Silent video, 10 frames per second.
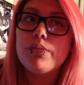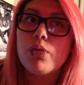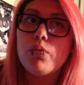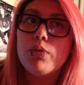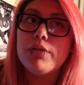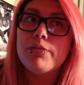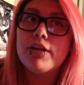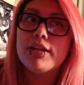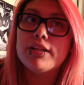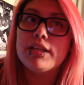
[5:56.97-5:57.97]
we
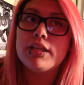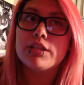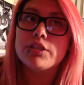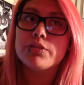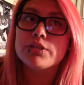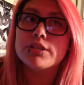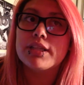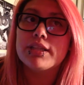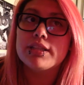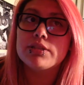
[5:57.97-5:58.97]
finally, she was just
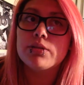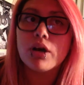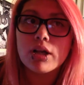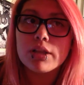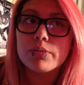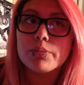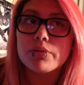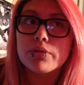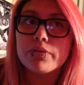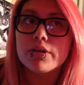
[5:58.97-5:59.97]
like, let's go to Hollywood
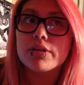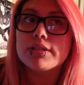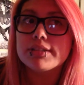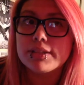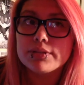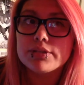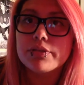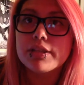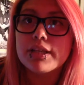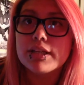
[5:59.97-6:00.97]
Boulevard and see what's
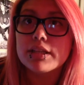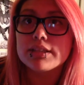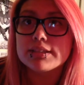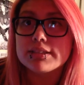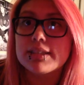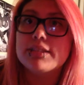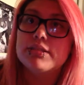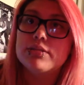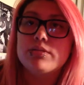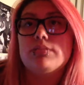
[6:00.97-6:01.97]
over there, because that's